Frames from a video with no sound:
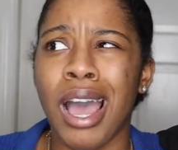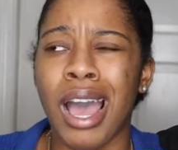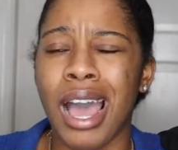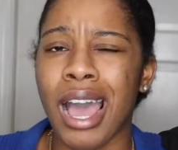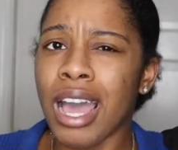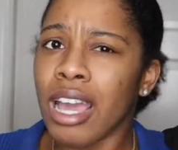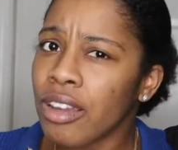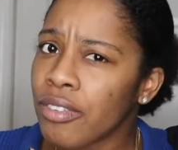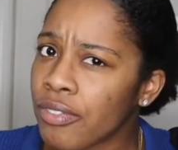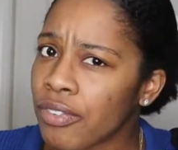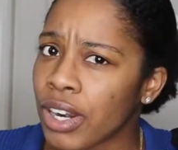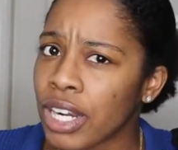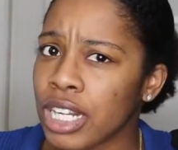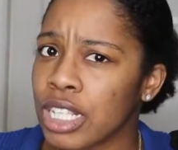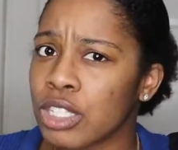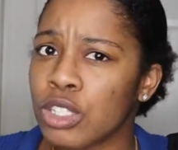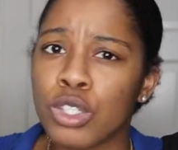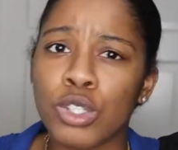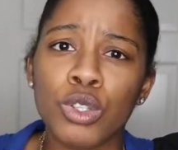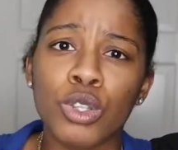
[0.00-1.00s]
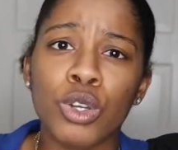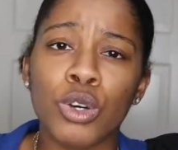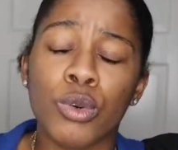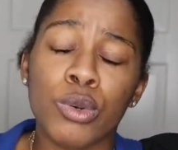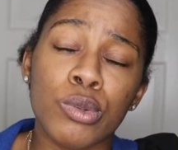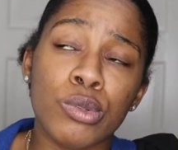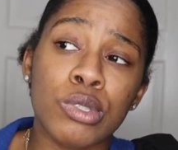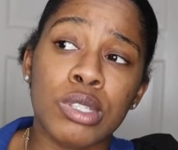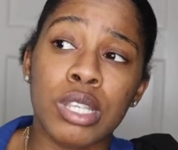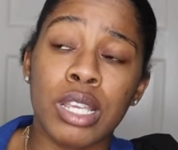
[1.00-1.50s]
I've run into
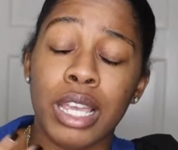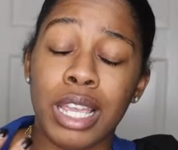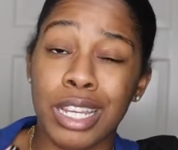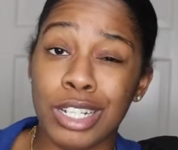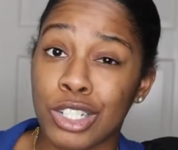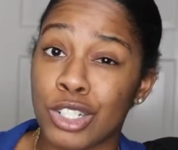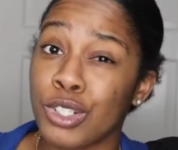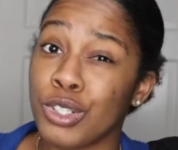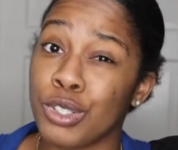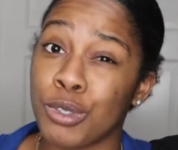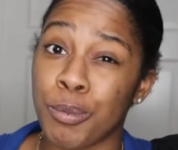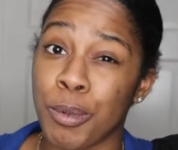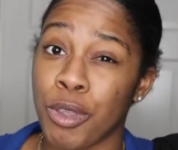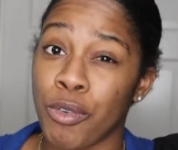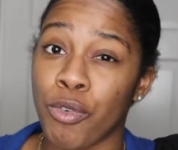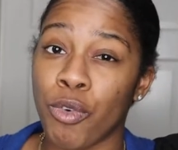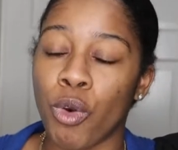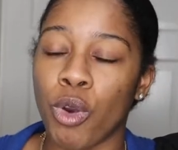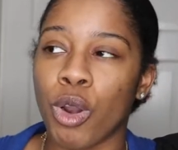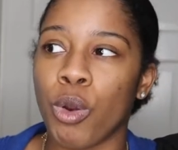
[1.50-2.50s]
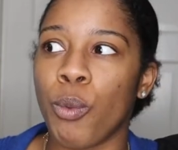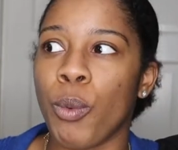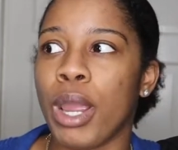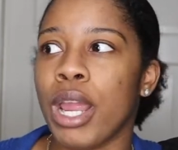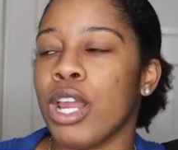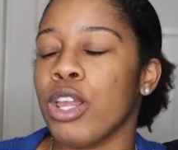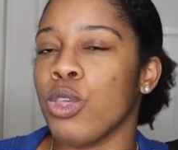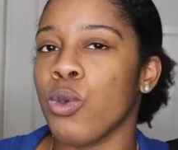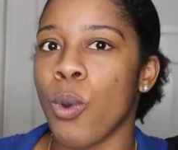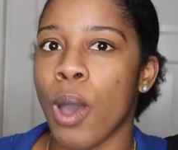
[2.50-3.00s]
those issues before
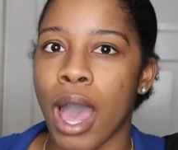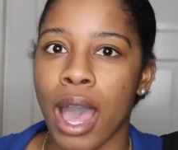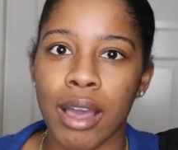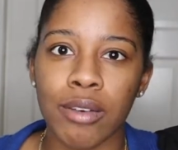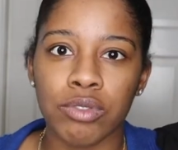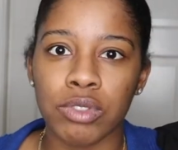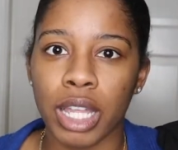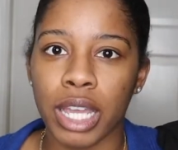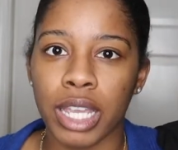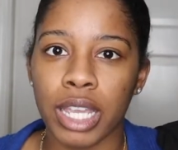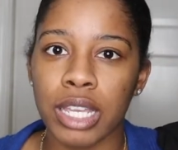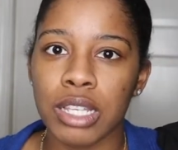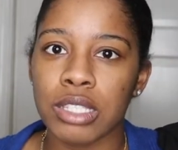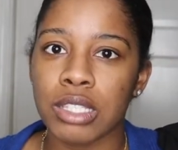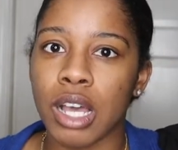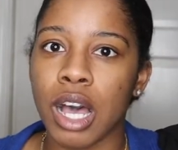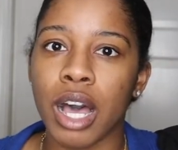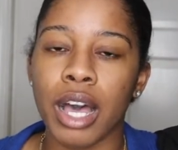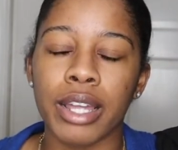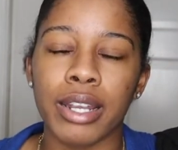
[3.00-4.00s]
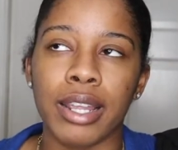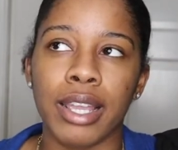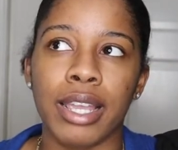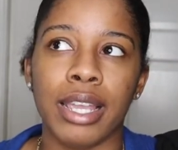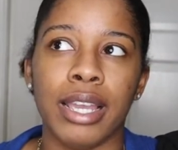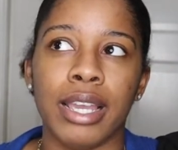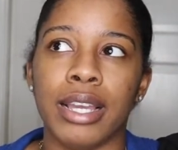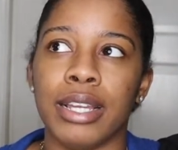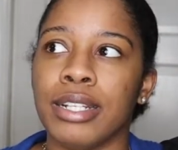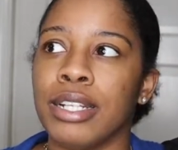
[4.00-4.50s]
where you have leggings on
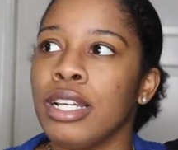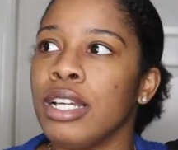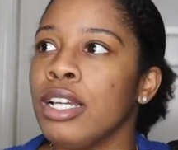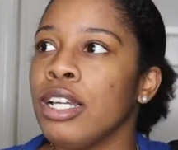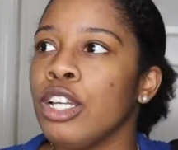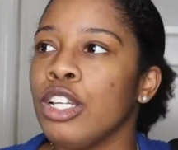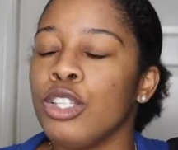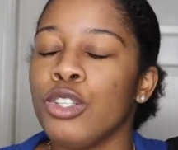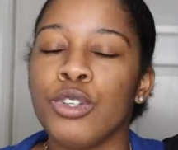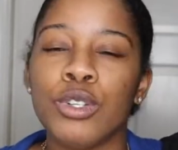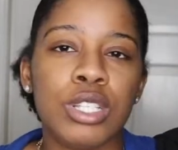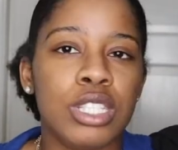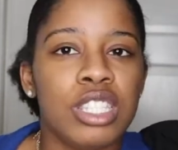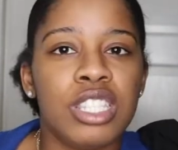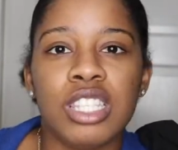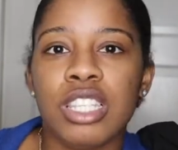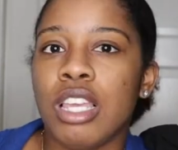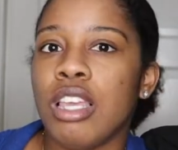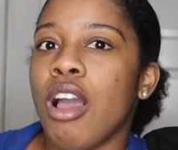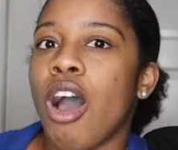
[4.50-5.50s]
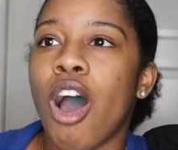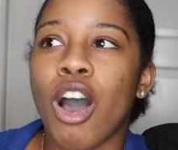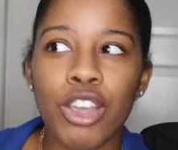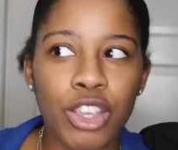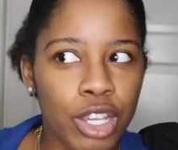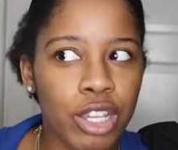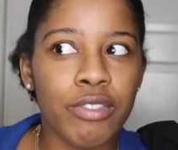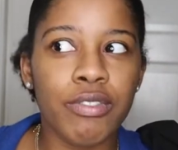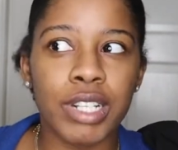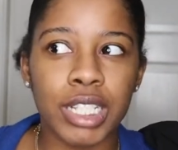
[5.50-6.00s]
and you can see, all
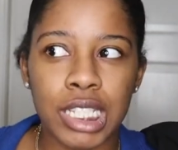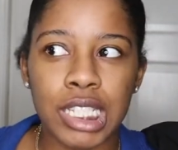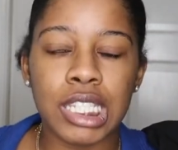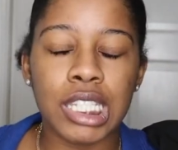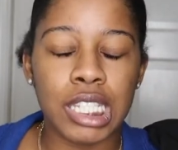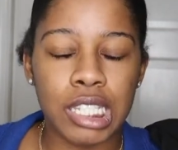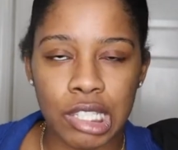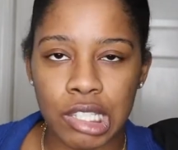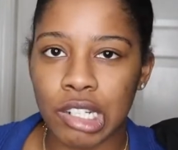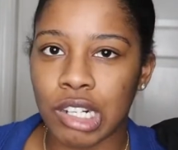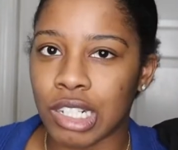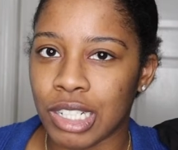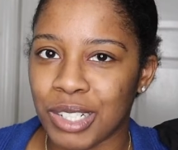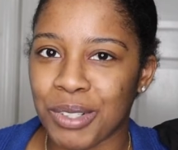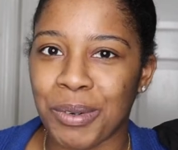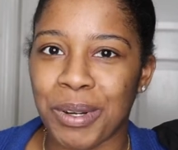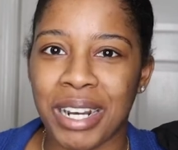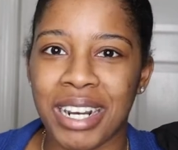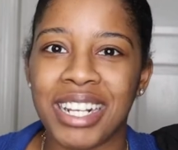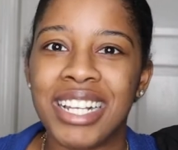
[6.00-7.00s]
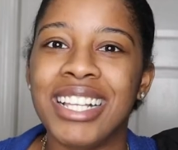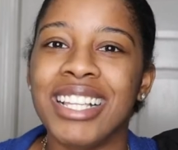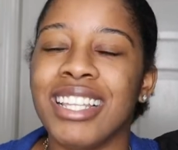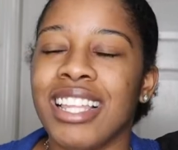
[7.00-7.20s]
you can really see is your underwear.